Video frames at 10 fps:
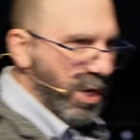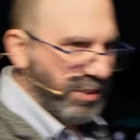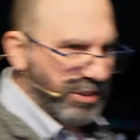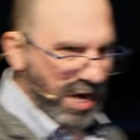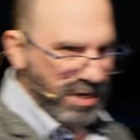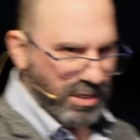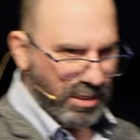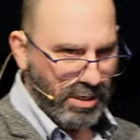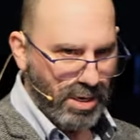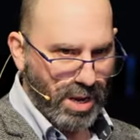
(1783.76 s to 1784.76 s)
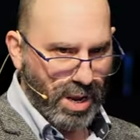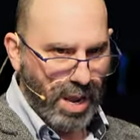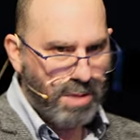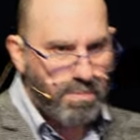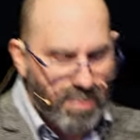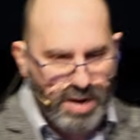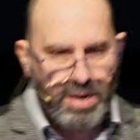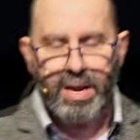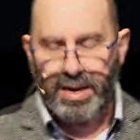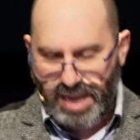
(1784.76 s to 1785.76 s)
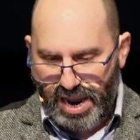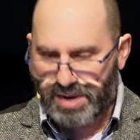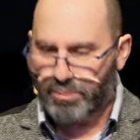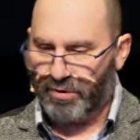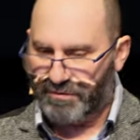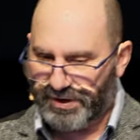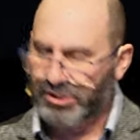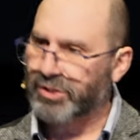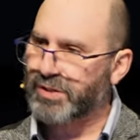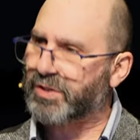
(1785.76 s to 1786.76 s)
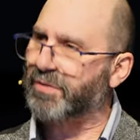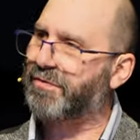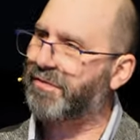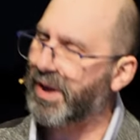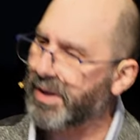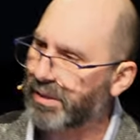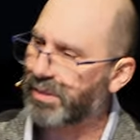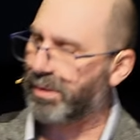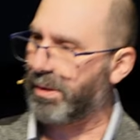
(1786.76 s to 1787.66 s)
attended. And many, again, professions of faith.